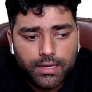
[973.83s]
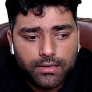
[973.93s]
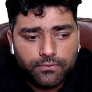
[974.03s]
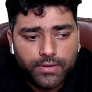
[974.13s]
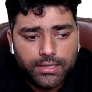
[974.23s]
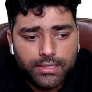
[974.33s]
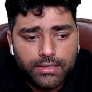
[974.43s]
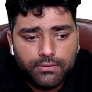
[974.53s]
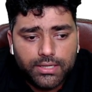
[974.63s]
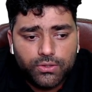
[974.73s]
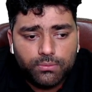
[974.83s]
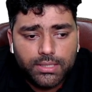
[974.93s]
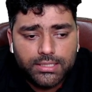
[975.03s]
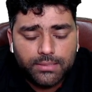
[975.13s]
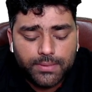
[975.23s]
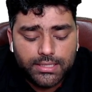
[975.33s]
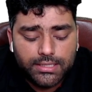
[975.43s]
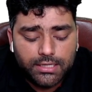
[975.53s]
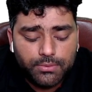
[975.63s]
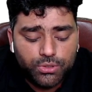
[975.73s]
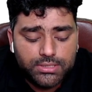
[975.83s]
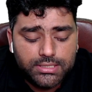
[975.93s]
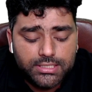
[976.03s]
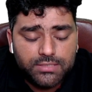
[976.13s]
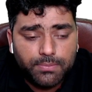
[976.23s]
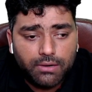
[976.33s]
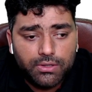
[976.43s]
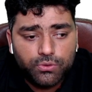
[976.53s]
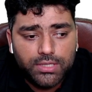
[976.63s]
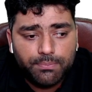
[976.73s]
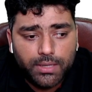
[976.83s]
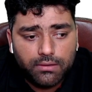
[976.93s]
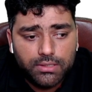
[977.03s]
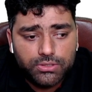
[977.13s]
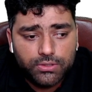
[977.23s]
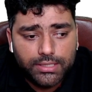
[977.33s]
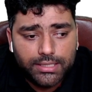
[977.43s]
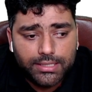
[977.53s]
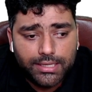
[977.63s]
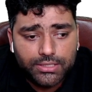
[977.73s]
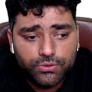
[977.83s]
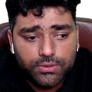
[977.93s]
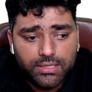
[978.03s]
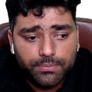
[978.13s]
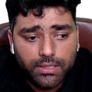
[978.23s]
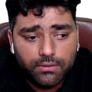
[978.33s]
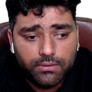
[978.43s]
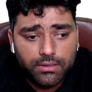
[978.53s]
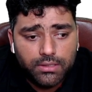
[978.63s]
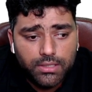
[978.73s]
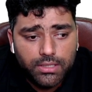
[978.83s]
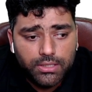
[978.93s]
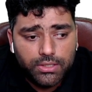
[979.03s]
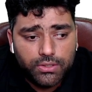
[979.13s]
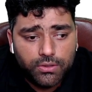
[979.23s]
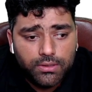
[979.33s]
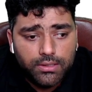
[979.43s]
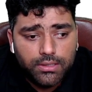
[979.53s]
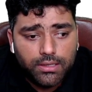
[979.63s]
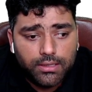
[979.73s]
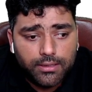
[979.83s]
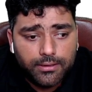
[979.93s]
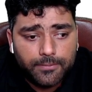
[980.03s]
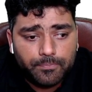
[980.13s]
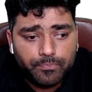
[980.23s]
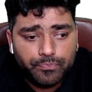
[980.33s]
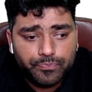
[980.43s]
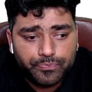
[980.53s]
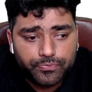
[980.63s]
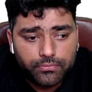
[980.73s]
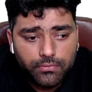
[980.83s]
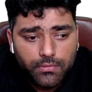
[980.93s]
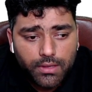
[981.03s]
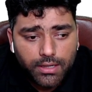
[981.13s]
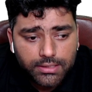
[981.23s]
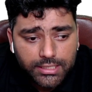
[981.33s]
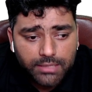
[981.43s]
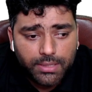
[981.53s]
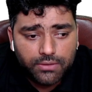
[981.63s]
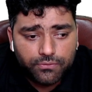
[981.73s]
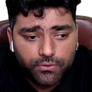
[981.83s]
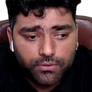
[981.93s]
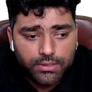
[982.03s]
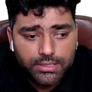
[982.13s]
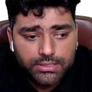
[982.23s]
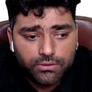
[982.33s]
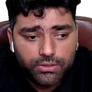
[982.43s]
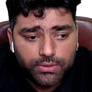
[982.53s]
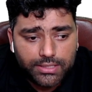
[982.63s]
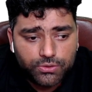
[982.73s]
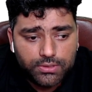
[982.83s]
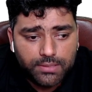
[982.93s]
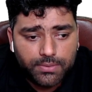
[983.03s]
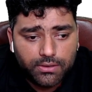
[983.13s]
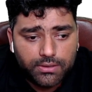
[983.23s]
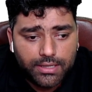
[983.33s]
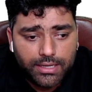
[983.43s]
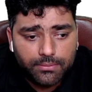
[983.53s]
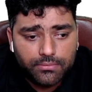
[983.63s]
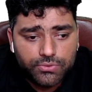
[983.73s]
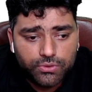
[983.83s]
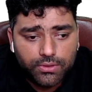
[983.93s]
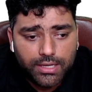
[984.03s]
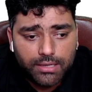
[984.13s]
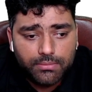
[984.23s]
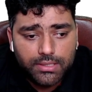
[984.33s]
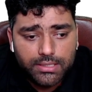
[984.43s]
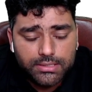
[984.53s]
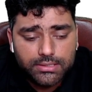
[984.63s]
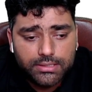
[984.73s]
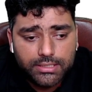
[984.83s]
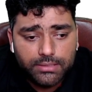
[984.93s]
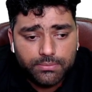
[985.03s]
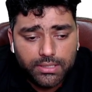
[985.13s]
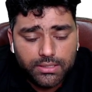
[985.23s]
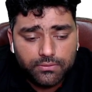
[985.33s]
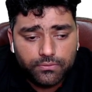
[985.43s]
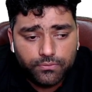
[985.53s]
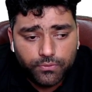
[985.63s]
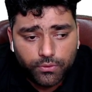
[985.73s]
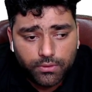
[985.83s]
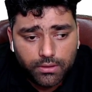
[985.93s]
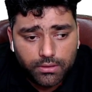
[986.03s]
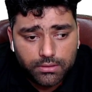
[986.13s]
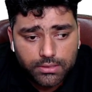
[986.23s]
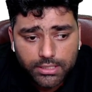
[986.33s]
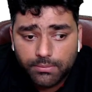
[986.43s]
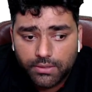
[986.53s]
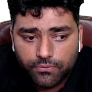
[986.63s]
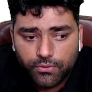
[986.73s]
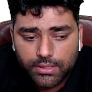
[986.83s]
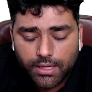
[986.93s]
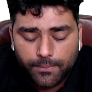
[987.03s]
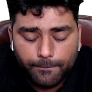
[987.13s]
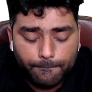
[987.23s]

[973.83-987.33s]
and finally when you multiply there, because this is power to the power, so you get x to the power, you know uh, 3 by 4 is equal to x to the power m, so m is 3 by 4, 3 by 4, yeah.